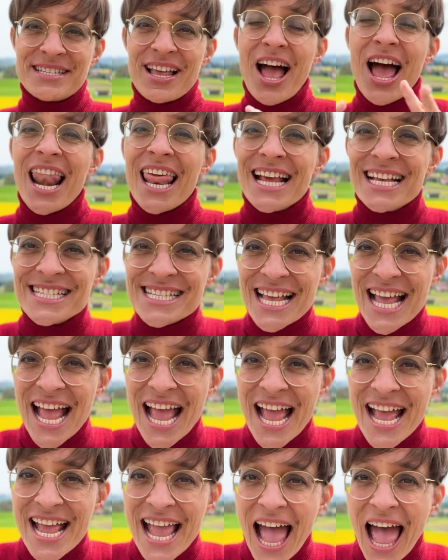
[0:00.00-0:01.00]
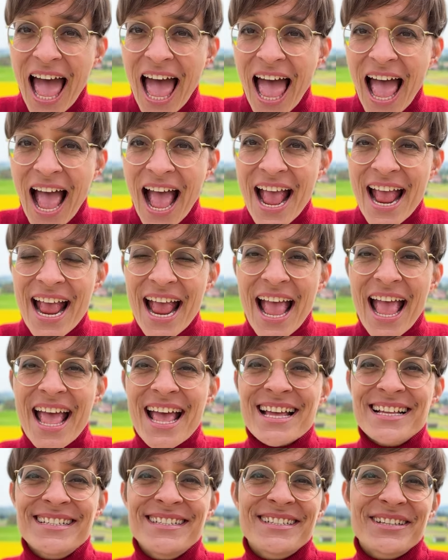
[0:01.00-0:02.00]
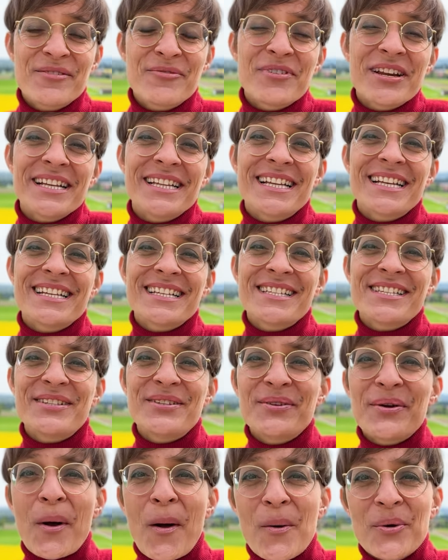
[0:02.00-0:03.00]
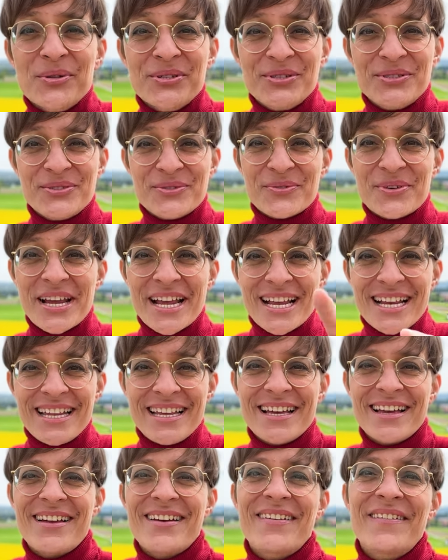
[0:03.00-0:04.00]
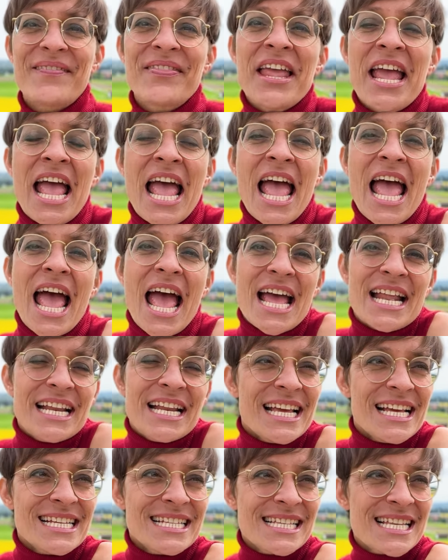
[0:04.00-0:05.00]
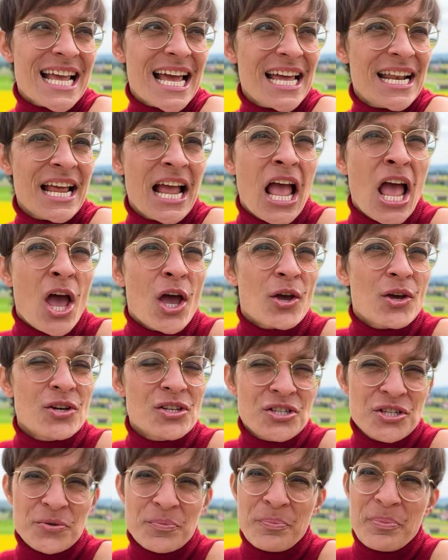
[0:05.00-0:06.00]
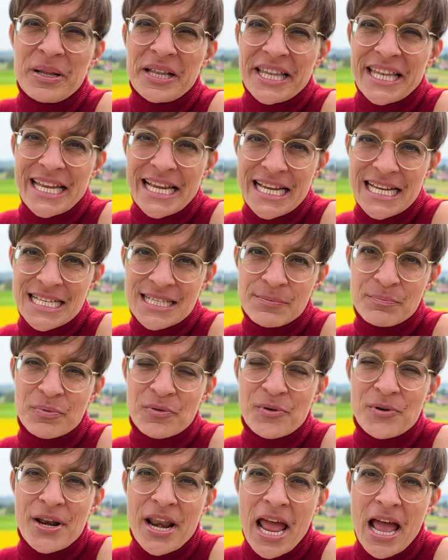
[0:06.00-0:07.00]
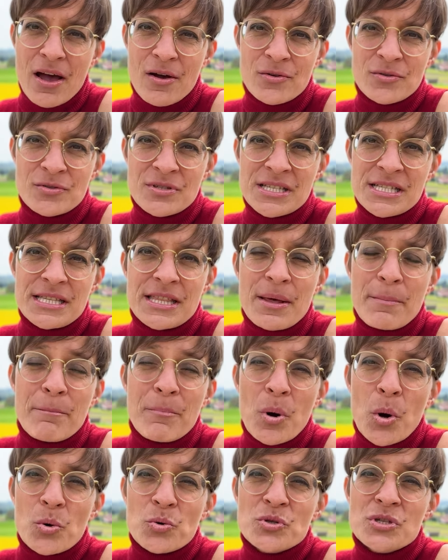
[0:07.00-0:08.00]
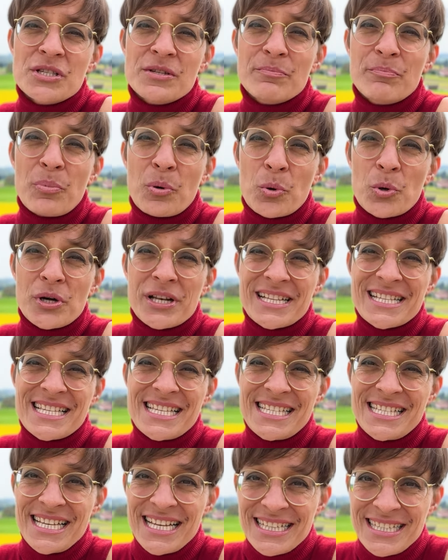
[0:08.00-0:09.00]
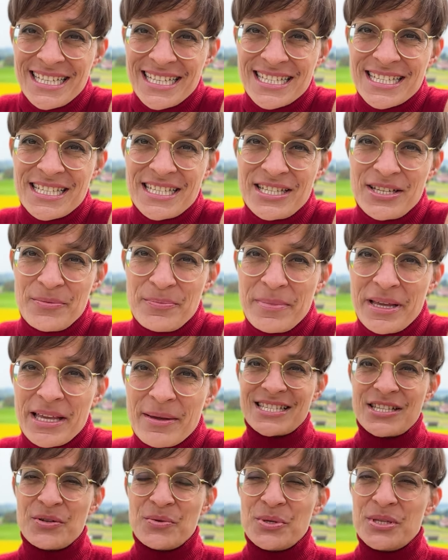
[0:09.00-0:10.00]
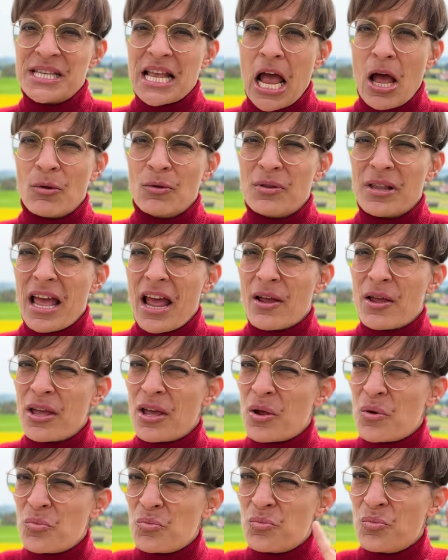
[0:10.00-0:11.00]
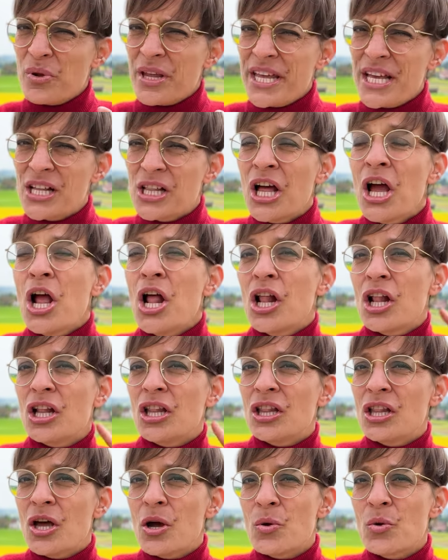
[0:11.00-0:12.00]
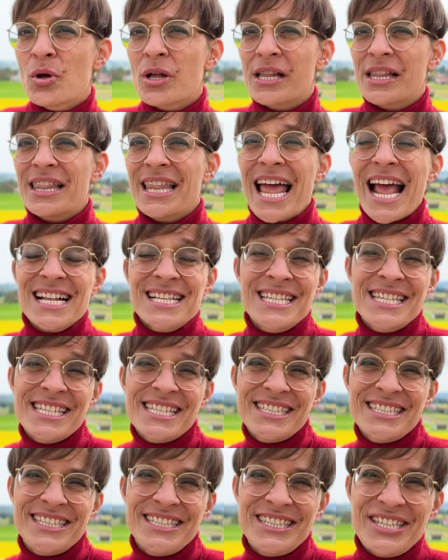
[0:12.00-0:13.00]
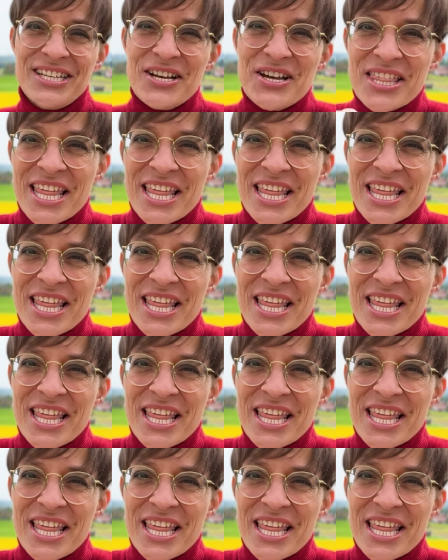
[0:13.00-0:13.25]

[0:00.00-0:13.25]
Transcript: Alexei, hi, and greetings to Australia. And he said, could you please pronounce the most important cities to me to sound like a real local? Let's do